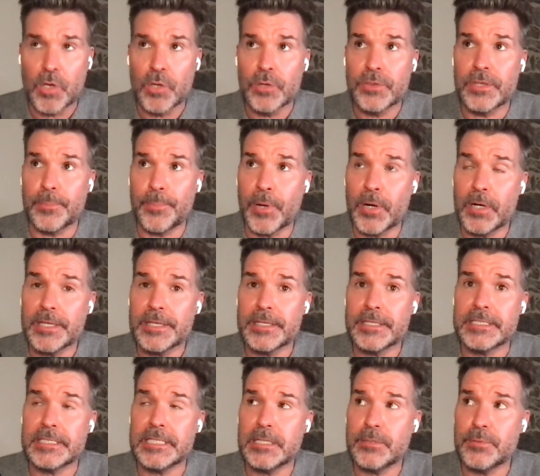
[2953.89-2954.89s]
The part of the
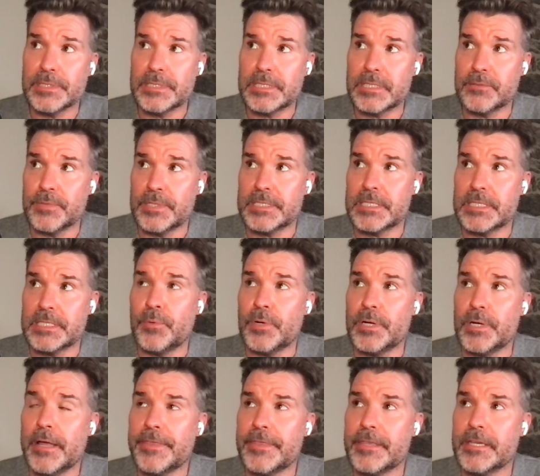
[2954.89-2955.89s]
sequencing risk that we're
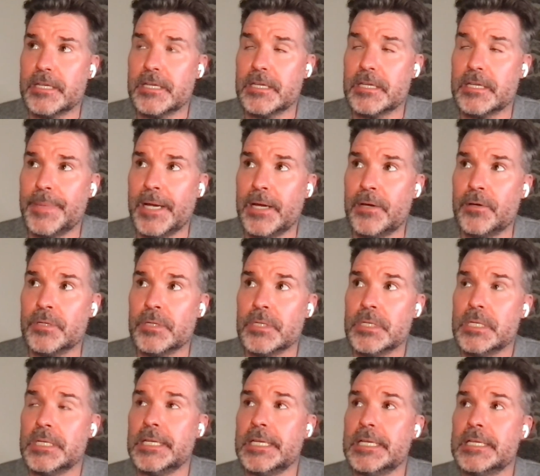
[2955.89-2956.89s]
not thinking about
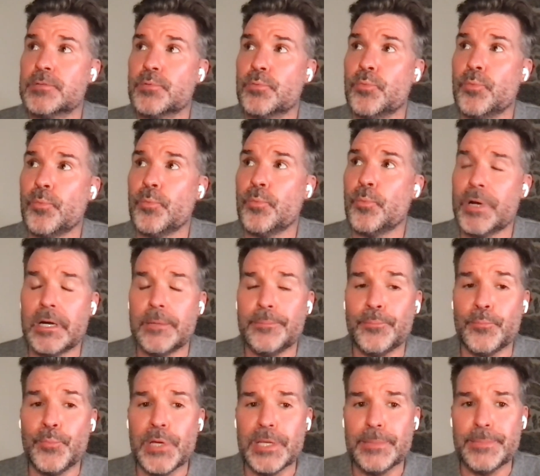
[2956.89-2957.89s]
is, what are
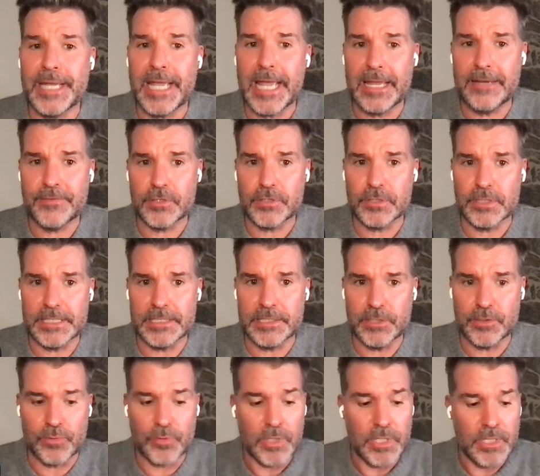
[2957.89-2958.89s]
we behaviorally
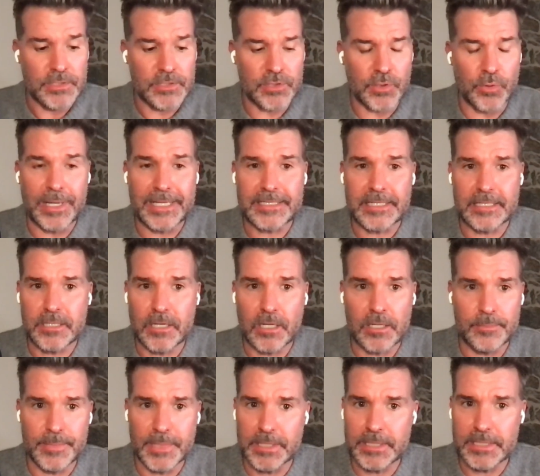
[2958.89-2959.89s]
do? So as I saw a
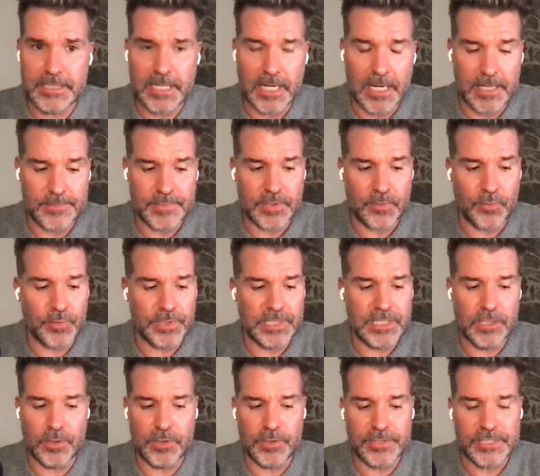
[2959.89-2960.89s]
million times,
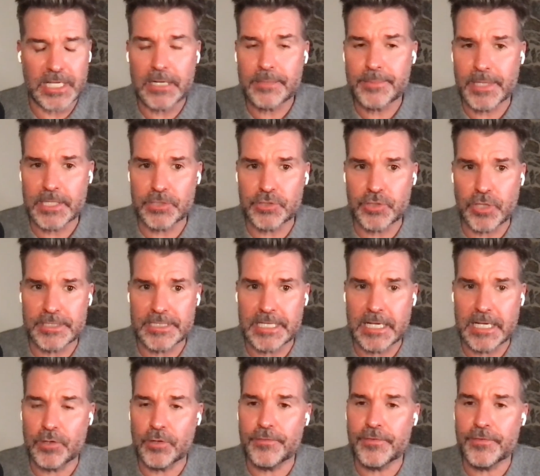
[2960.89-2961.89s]
the stock market draws
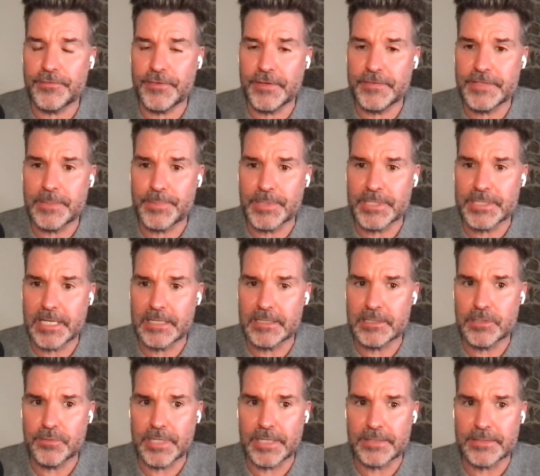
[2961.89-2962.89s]
down over 50% in
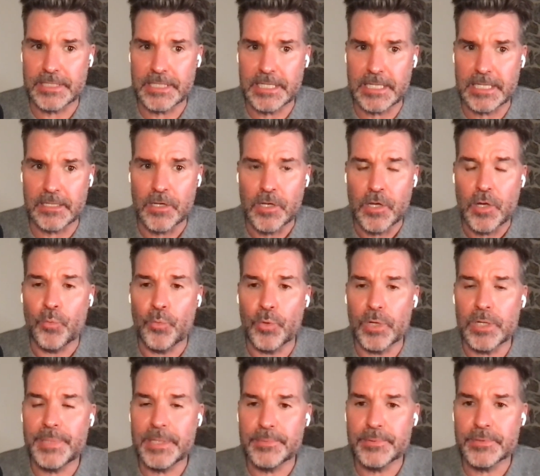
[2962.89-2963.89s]
2008. What
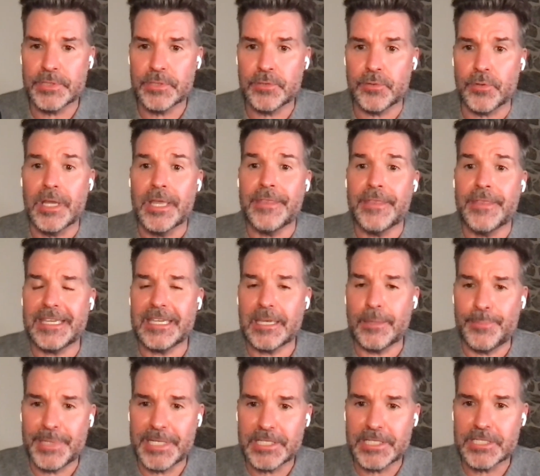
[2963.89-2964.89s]
do people do? They
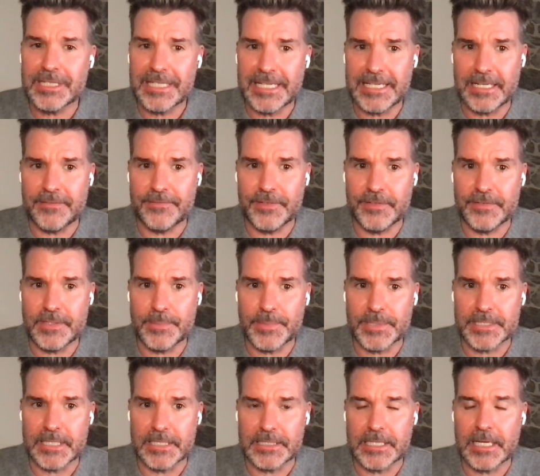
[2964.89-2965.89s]
capitulate at
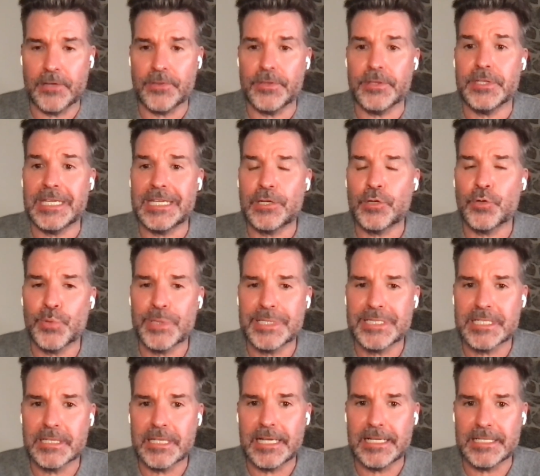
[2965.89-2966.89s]
50% down. They
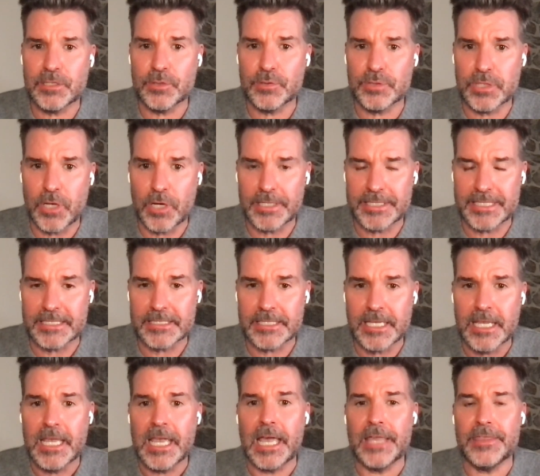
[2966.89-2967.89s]
crystallize those losses,
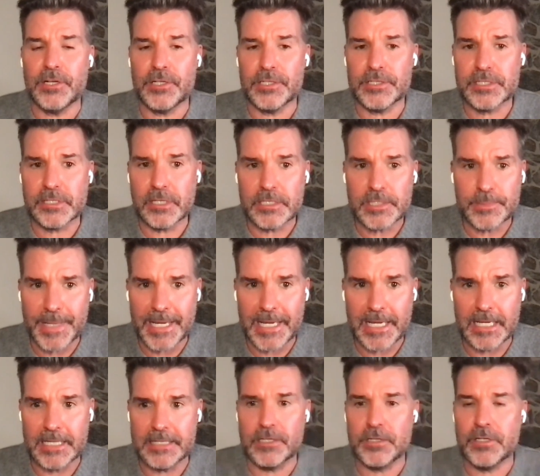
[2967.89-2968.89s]
and they're in such
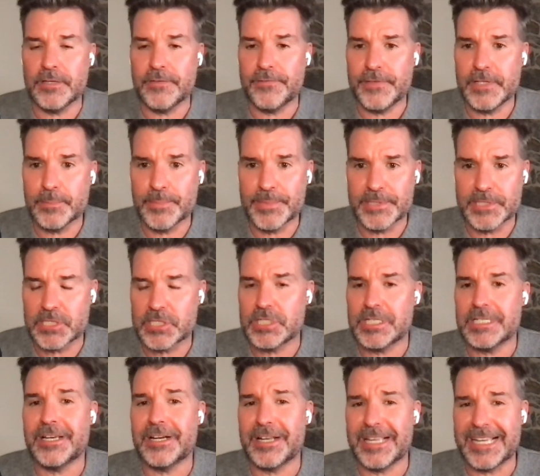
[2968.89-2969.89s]
pain. They're in the fetal
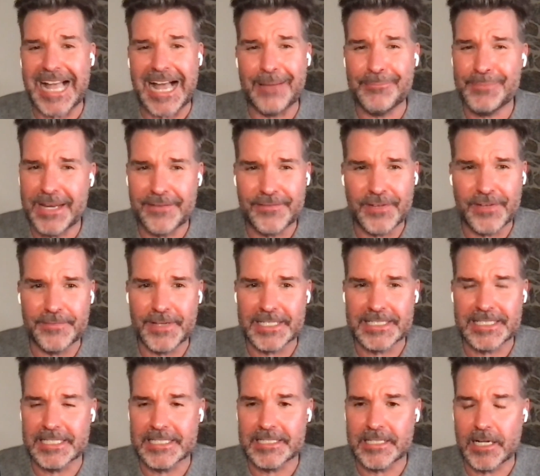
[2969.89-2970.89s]
position. They're like, I'm never
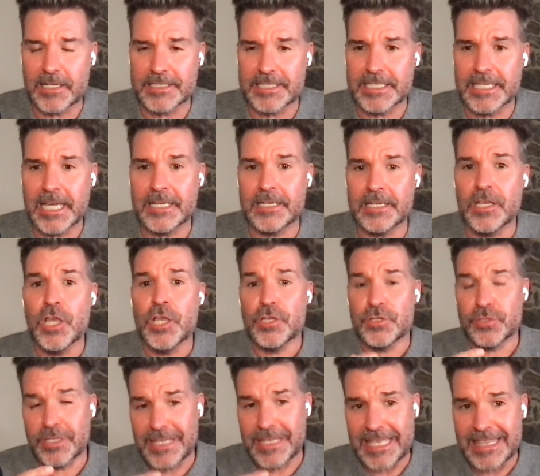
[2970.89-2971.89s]
investing stocks again.
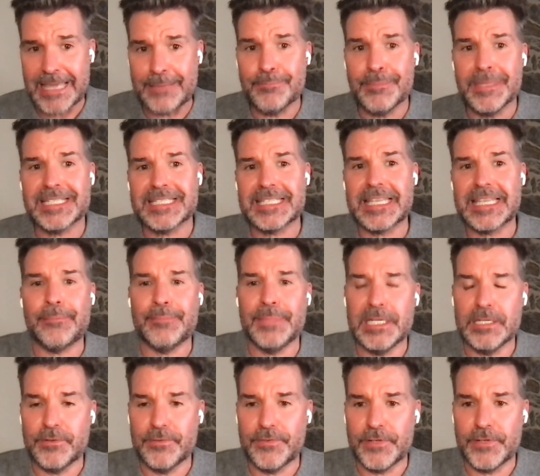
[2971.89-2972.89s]
So then they miss that
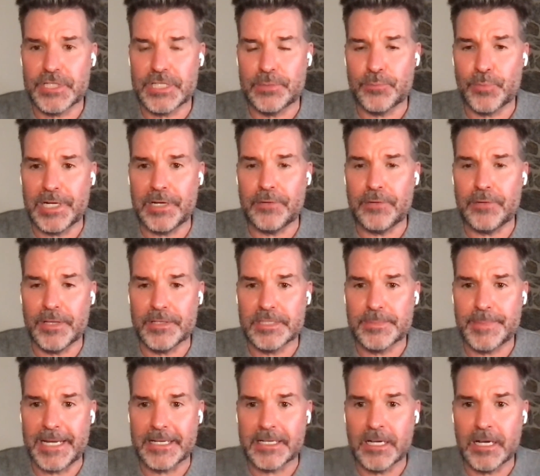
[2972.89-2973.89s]
mean reversion when it runs
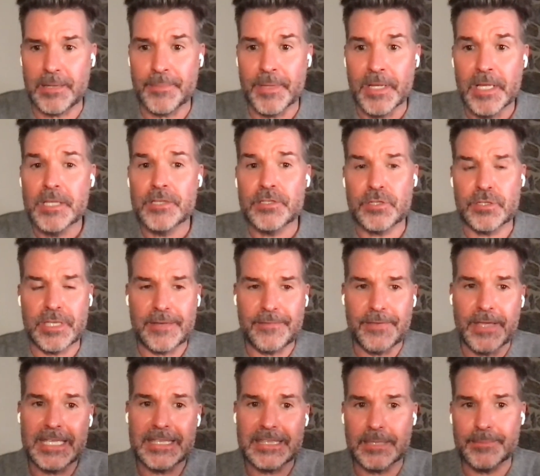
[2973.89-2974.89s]
back up. So they've
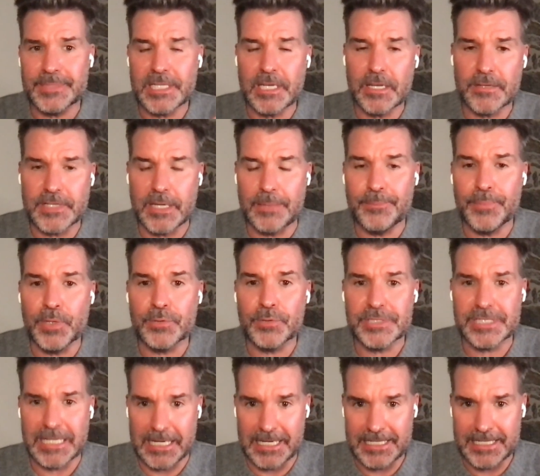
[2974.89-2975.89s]
hit themselves on both
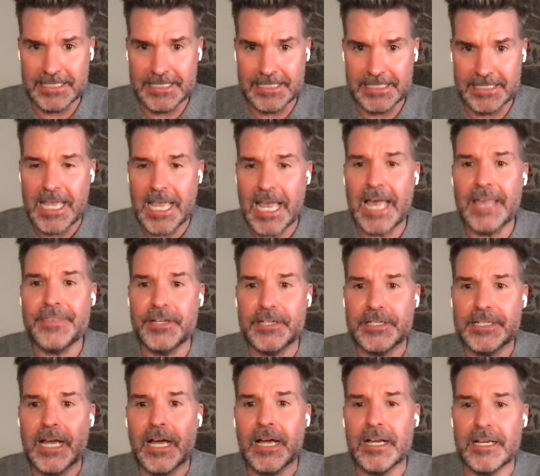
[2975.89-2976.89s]
sides, and they're
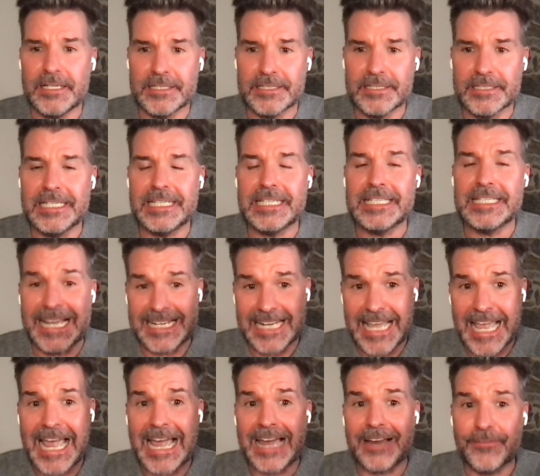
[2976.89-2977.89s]
not getting that
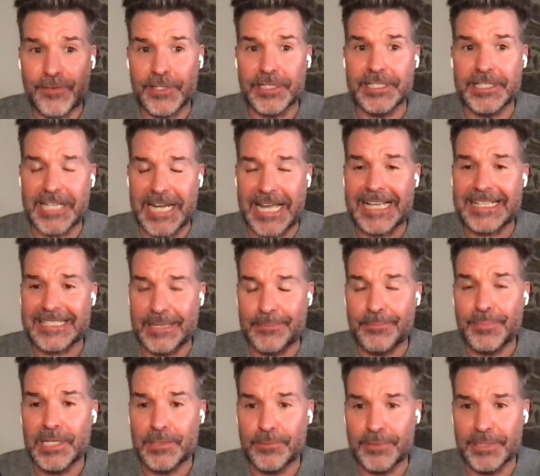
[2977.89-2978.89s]
average
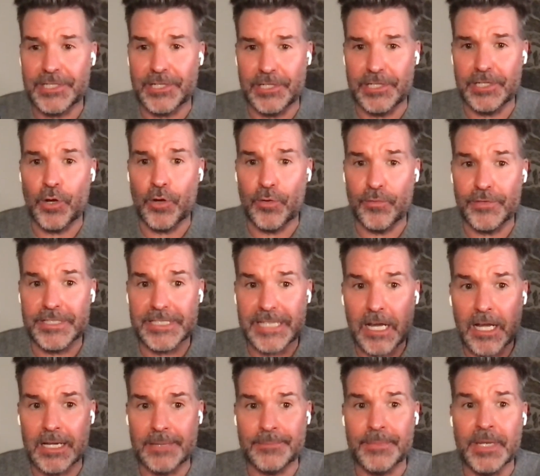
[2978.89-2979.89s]
S&P return over
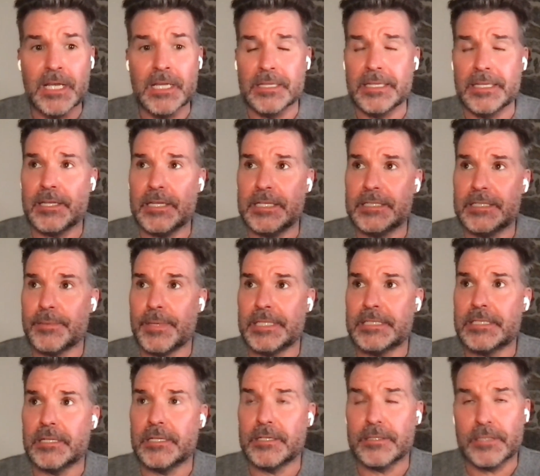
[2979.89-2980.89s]
time. Like it's
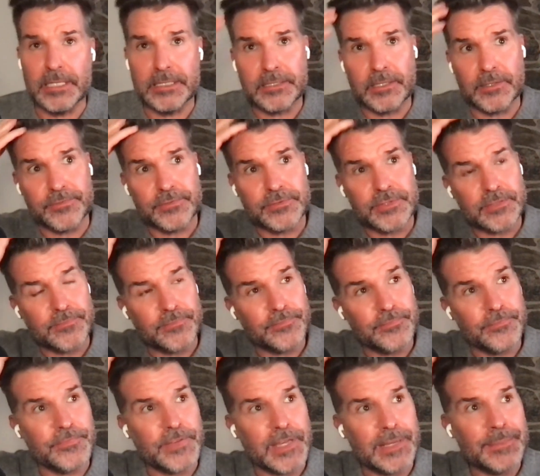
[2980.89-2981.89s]
a
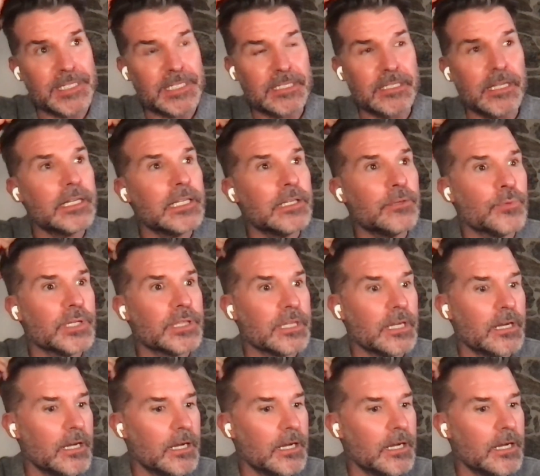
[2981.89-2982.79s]
famous study with